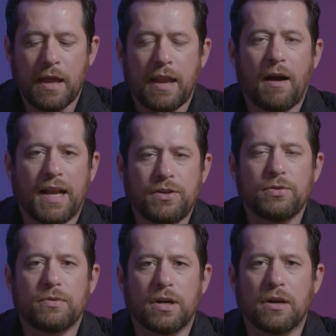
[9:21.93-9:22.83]
Now I
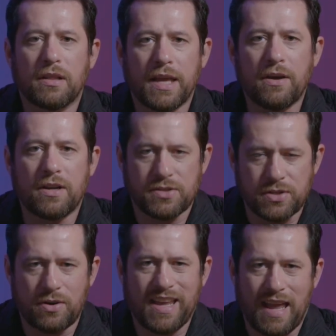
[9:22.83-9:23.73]
do currently own a
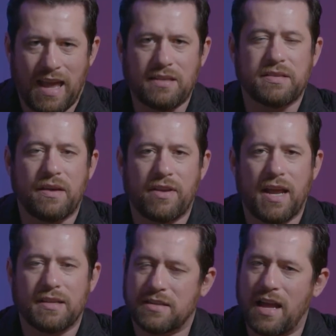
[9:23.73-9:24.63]
Sony
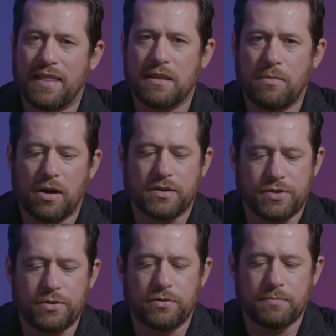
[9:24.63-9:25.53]
A7S, not the
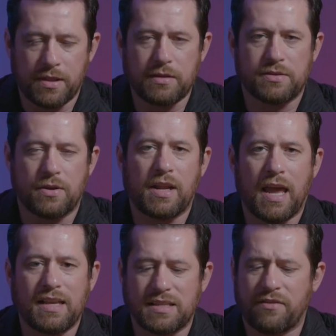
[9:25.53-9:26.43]
Mark II, but the Sony
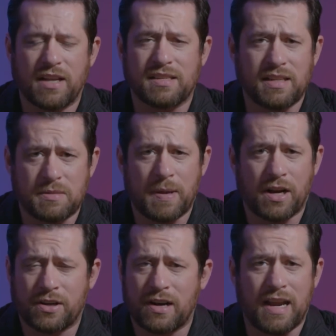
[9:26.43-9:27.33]
A7S, and it's been
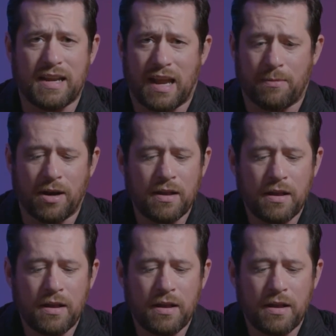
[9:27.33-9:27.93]
a great camera.